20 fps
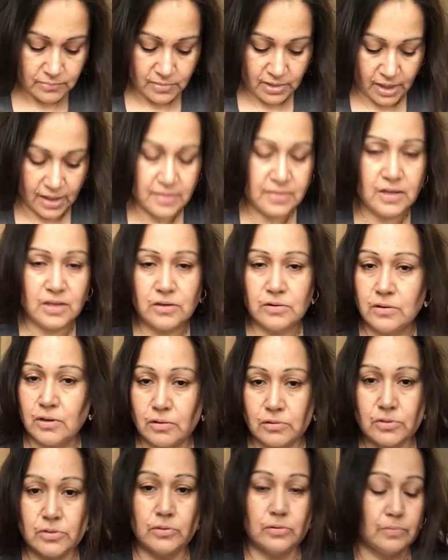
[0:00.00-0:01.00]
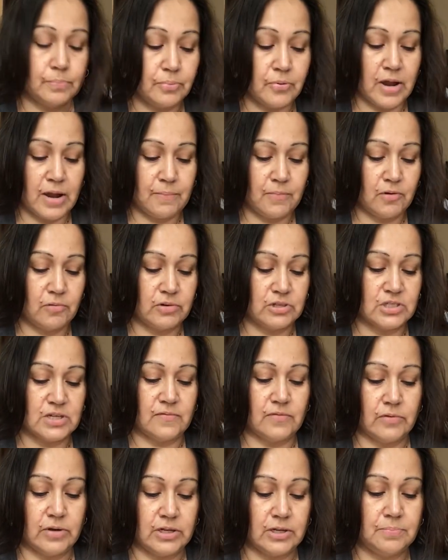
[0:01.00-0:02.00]
And then you go to a primer, which I've
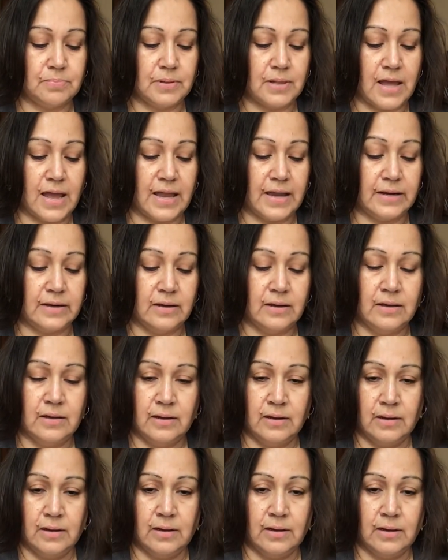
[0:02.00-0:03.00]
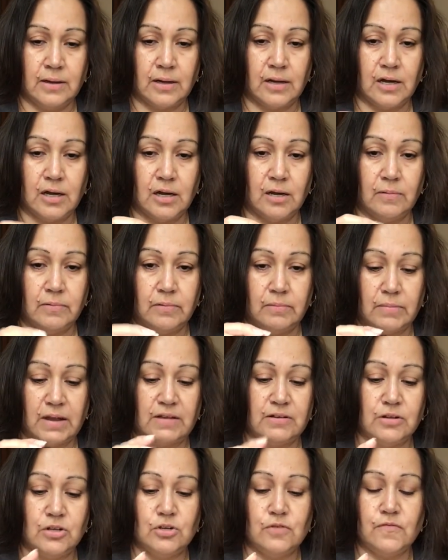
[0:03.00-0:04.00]
already applied. And my
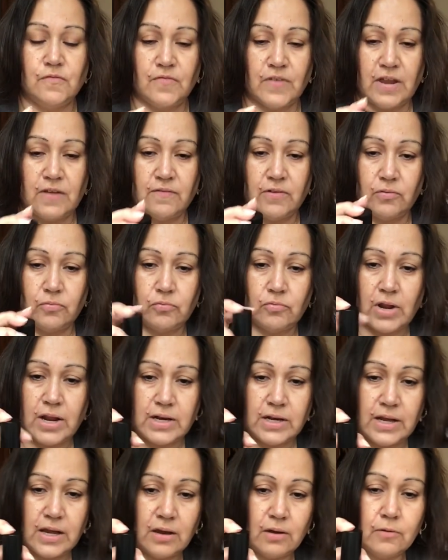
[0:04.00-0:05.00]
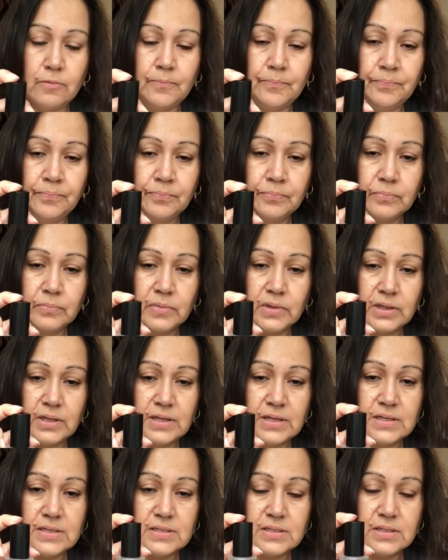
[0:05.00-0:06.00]
new favorite right now
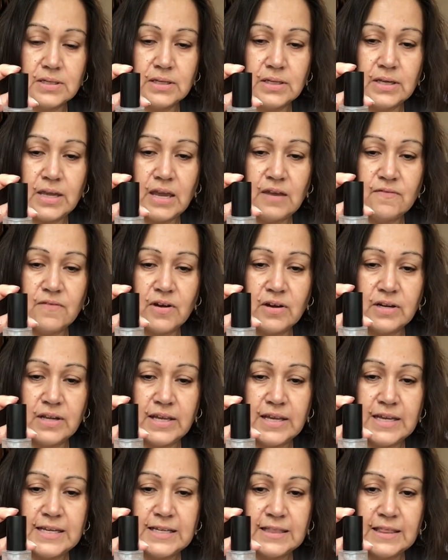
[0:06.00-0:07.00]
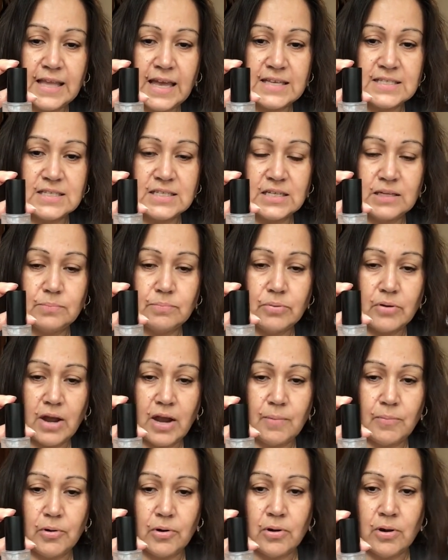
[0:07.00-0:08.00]
is the AVON Ink Lasting
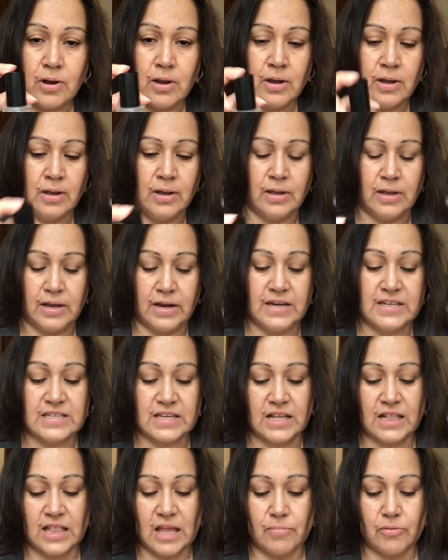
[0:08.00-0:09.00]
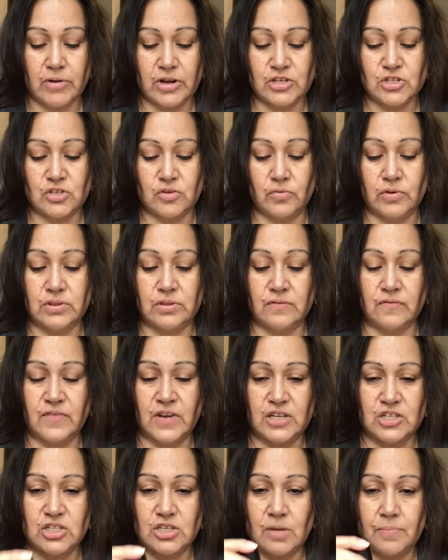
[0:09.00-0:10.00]
Primer. It is a collaboration with the
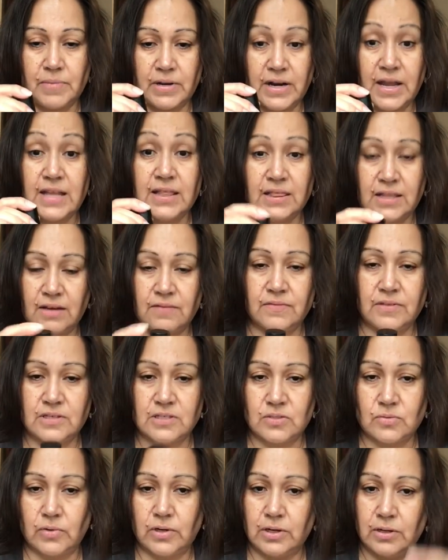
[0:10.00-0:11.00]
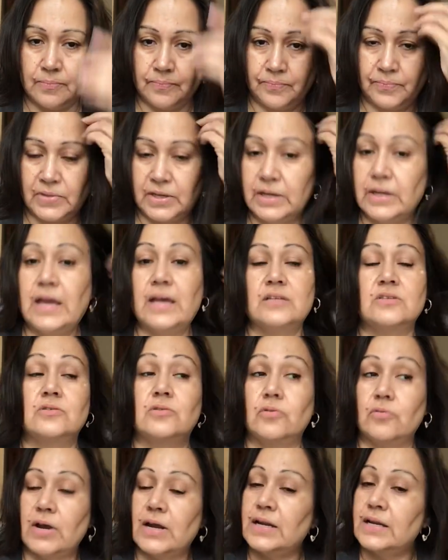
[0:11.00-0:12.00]
Face Shop, and I love this one. It has
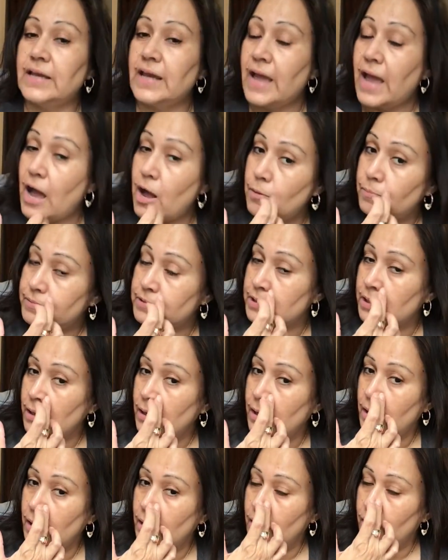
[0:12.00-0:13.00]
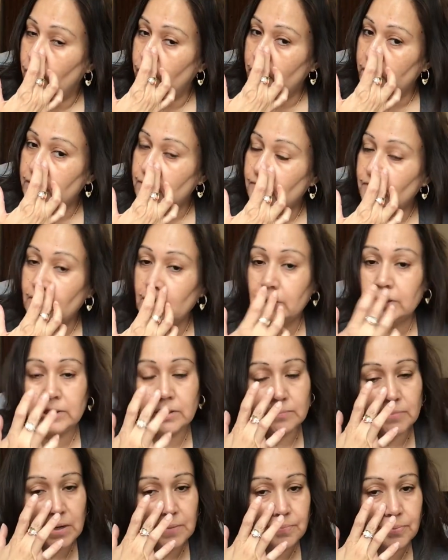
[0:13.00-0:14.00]
greatly helped with filling
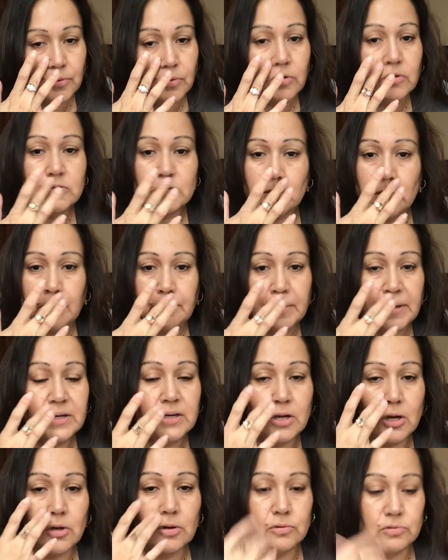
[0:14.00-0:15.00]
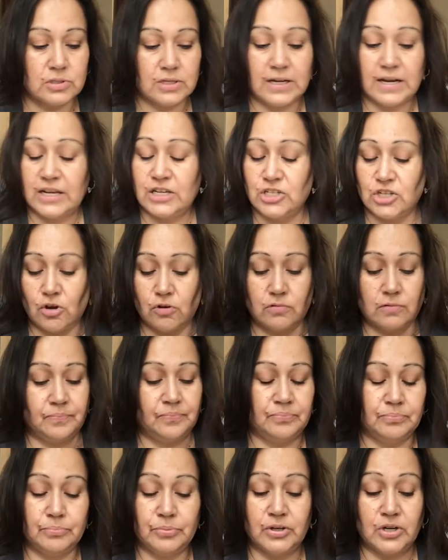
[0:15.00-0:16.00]
in my pores around my nose, and I don't
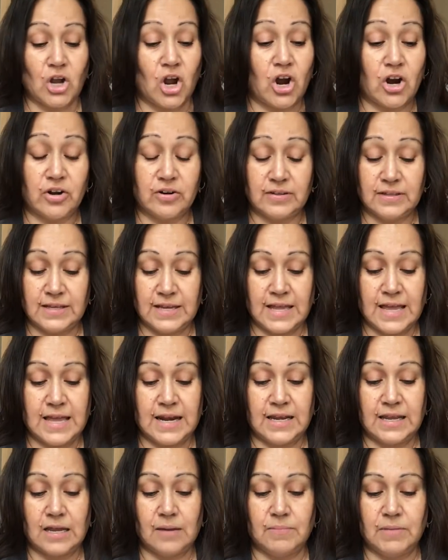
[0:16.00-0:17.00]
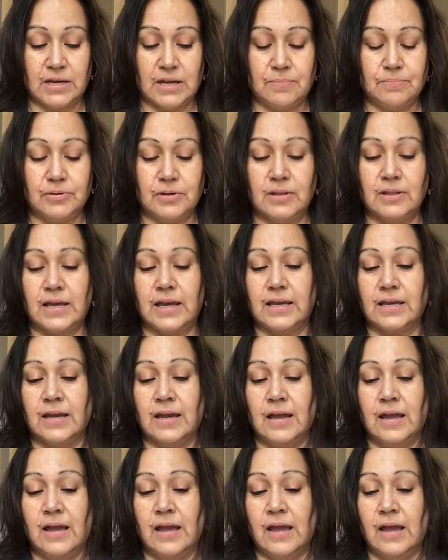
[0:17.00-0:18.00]
put hardly any. I mean, I put like
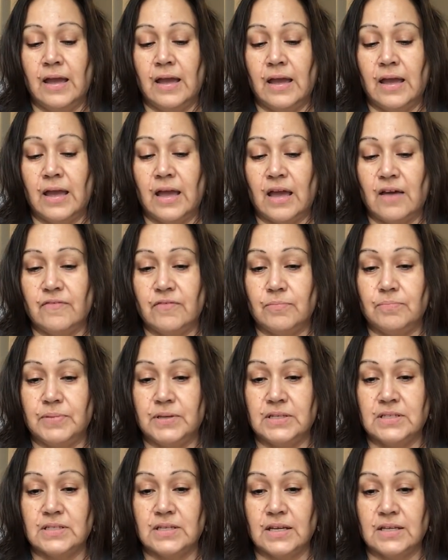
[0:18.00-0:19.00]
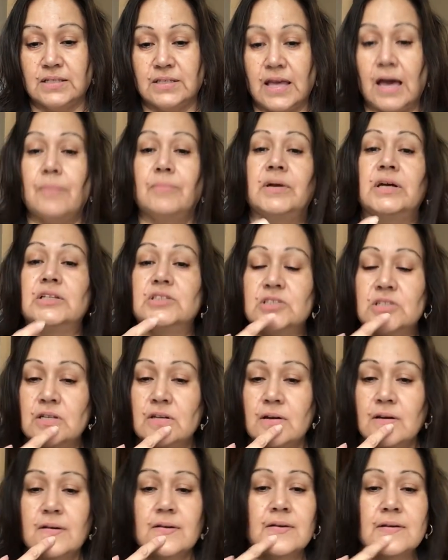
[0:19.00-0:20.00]
half a pea size, that much.
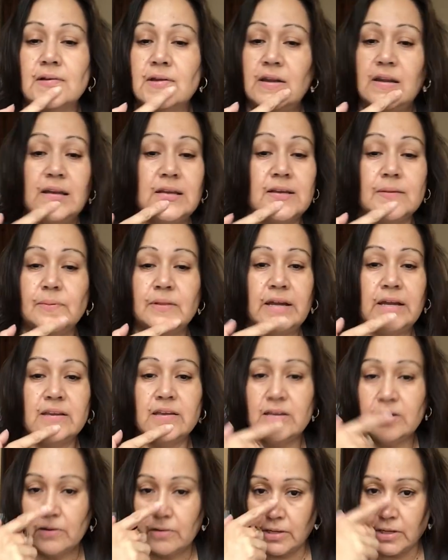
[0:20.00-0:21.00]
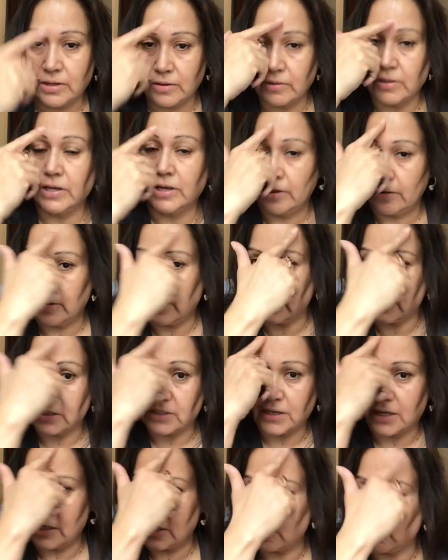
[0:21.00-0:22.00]
And I apply here, here, and here, and I just
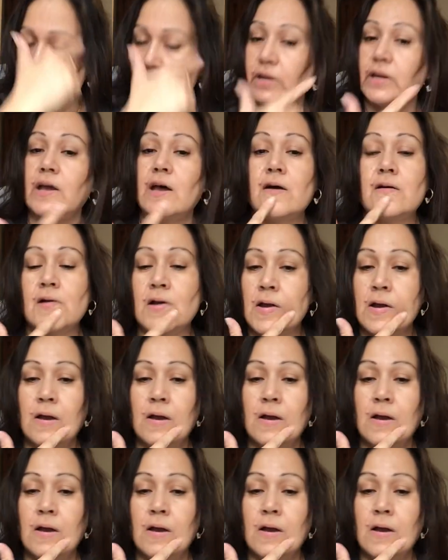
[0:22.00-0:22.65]
kind of spread it out.